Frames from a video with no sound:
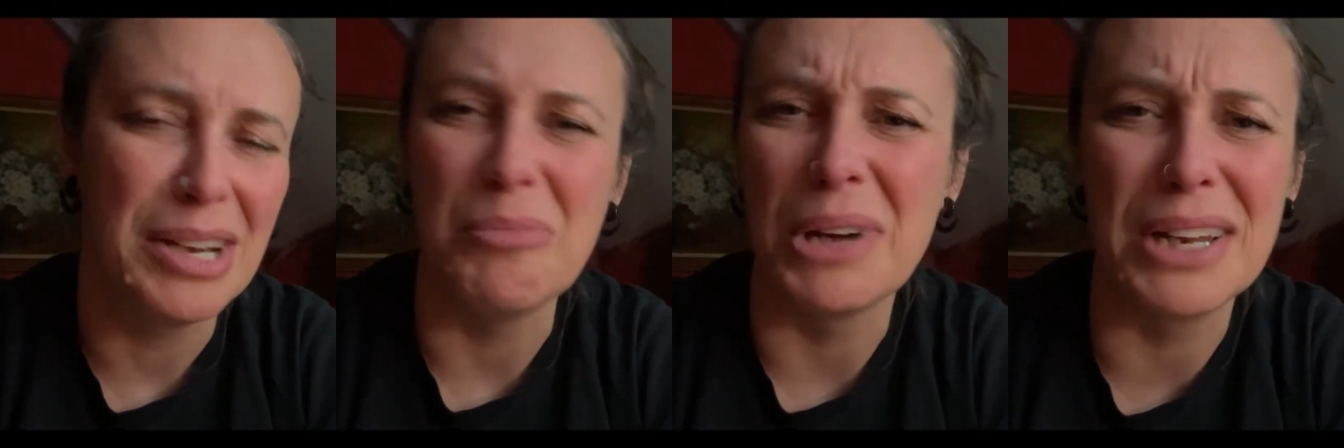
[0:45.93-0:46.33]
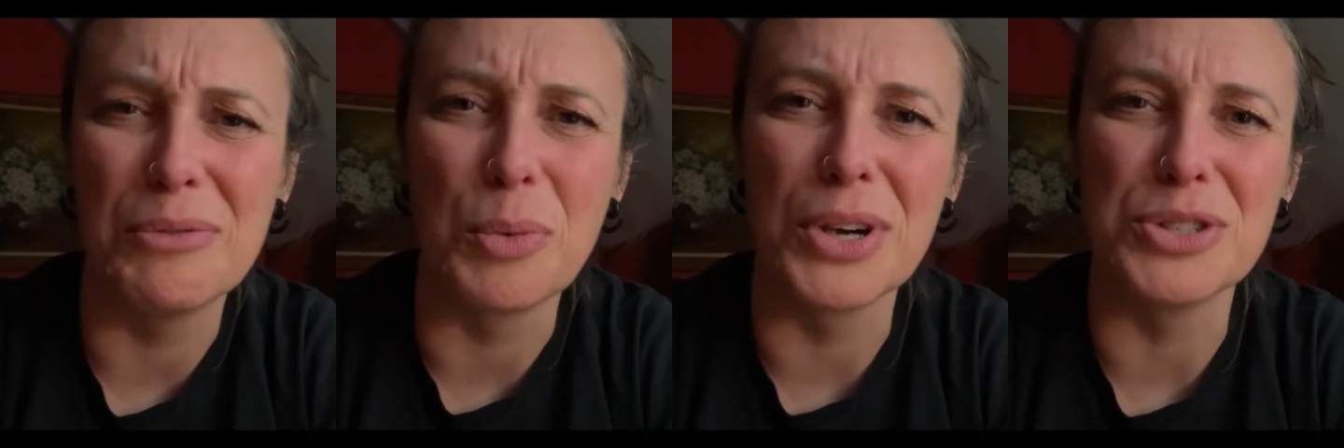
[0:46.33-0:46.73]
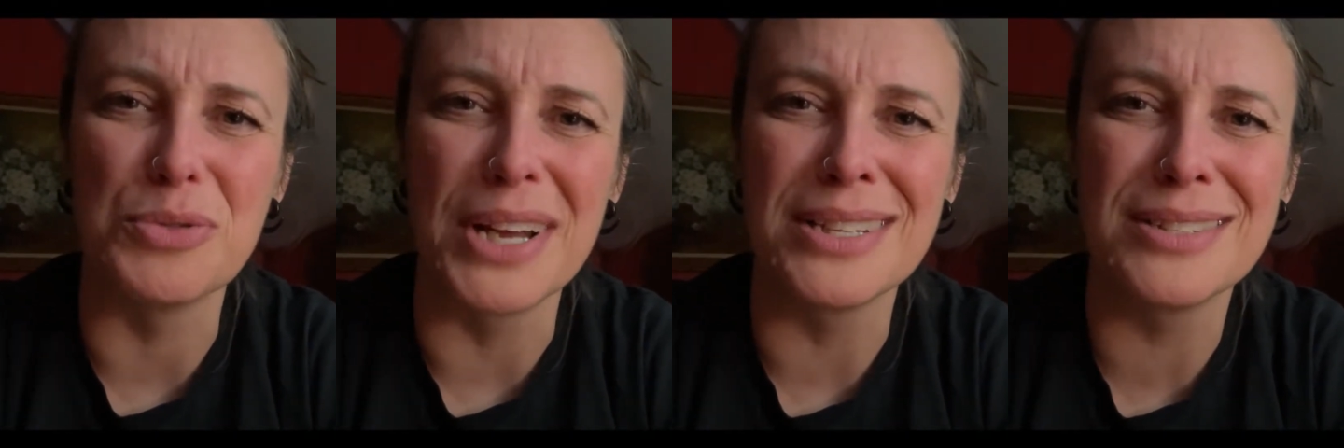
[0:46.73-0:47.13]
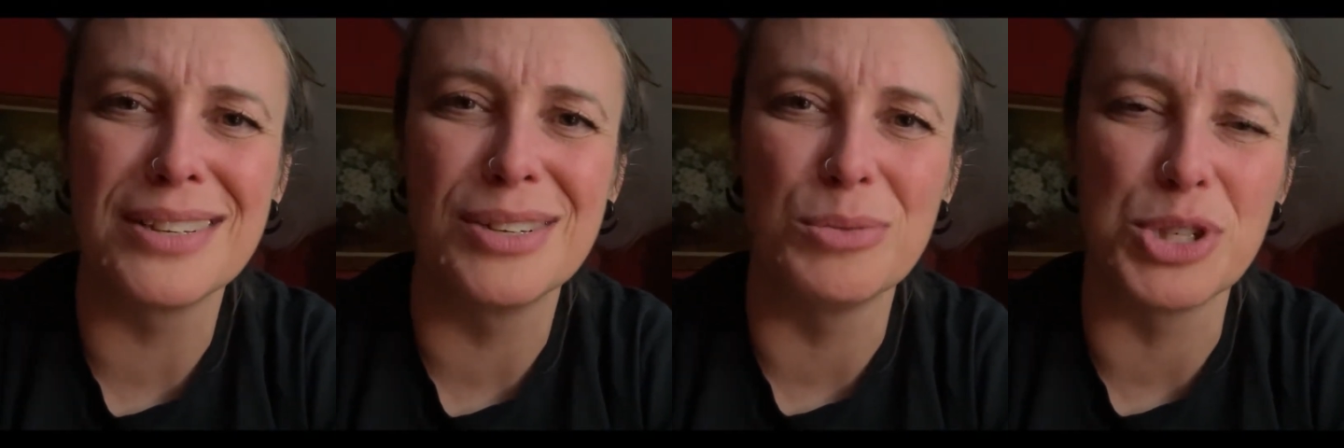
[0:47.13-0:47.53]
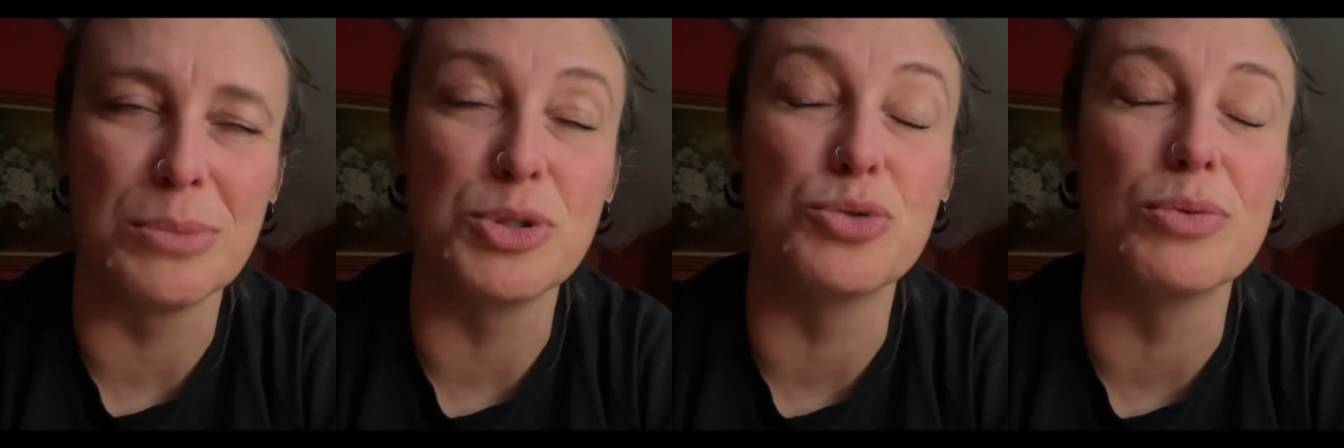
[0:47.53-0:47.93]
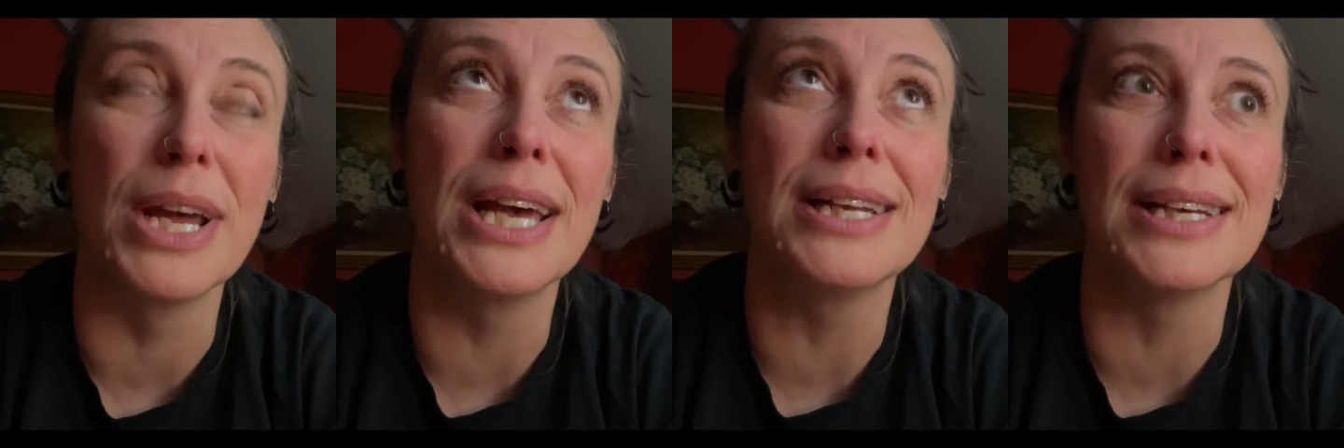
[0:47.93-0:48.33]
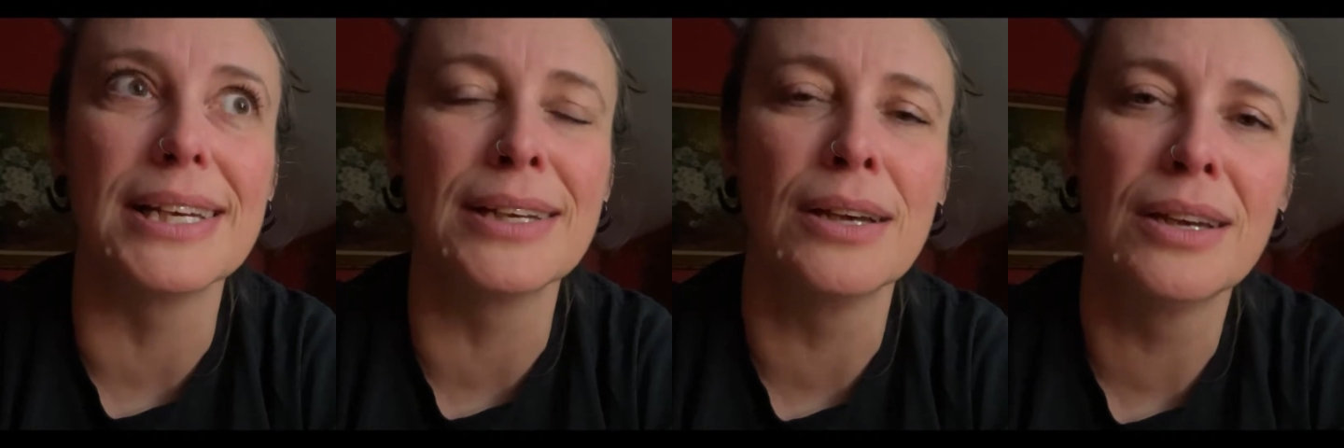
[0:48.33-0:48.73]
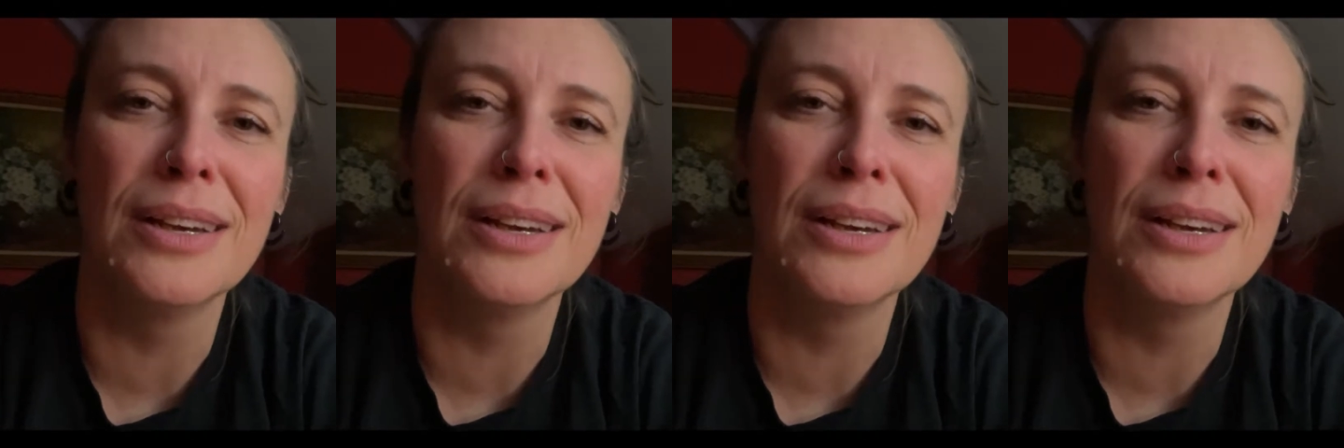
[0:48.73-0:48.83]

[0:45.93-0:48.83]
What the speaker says: Might even wear a dress, which I'm dreading.